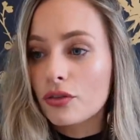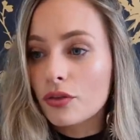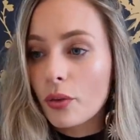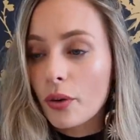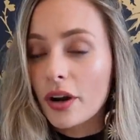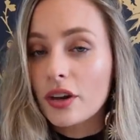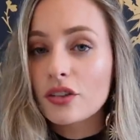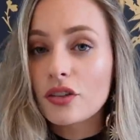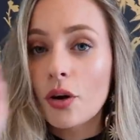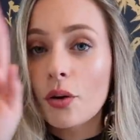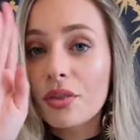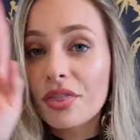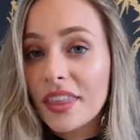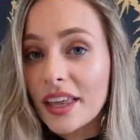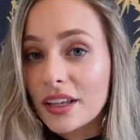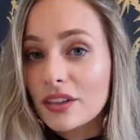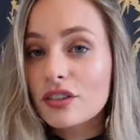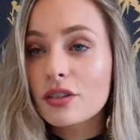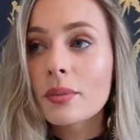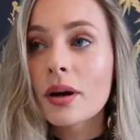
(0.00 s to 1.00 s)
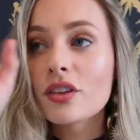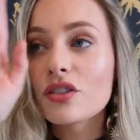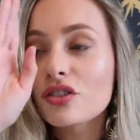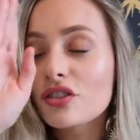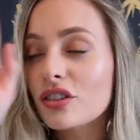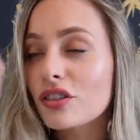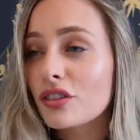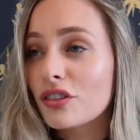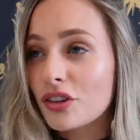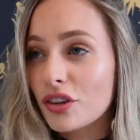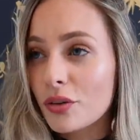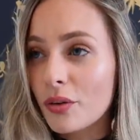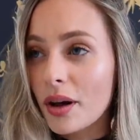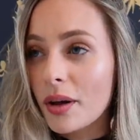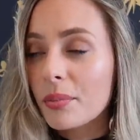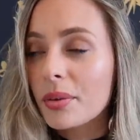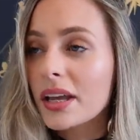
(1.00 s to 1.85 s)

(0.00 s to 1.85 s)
for it. Don't think too much, just do it.